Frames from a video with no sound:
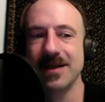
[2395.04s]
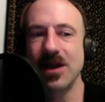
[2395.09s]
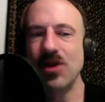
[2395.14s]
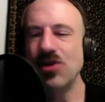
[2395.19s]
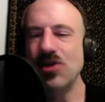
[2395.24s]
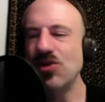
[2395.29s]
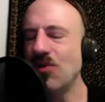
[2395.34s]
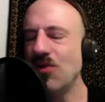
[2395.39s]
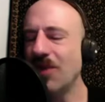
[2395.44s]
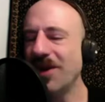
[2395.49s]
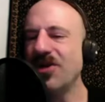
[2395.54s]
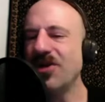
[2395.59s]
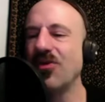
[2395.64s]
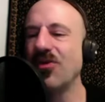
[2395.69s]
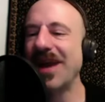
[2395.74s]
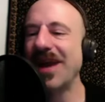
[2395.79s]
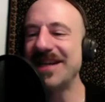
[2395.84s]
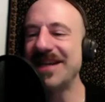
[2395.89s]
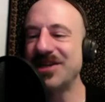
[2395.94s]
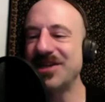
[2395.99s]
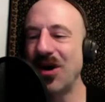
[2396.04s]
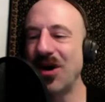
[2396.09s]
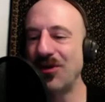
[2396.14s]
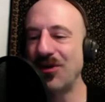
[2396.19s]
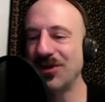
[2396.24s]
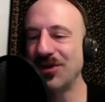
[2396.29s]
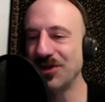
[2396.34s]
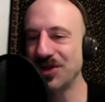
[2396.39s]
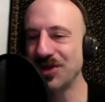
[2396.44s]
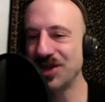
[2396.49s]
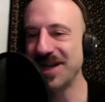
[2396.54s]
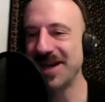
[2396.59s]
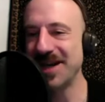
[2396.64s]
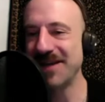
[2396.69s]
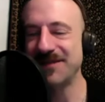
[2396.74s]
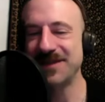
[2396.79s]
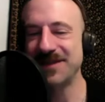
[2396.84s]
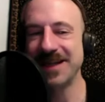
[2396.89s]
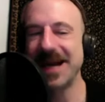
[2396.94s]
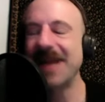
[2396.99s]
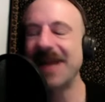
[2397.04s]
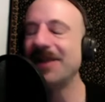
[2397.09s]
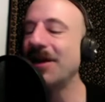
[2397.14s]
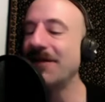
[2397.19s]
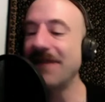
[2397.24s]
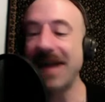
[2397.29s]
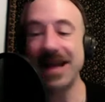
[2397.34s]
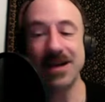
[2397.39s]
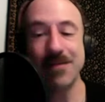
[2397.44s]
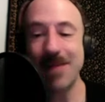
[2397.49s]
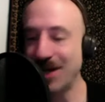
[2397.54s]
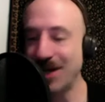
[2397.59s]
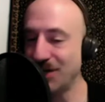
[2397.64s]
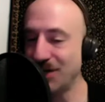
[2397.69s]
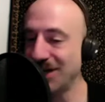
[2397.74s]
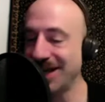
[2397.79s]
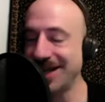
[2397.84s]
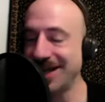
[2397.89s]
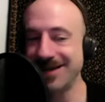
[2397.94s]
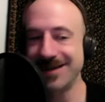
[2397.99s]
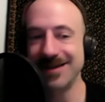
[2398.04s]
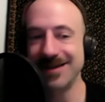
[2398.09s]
Ooh, what a great tonal shift. I love animation.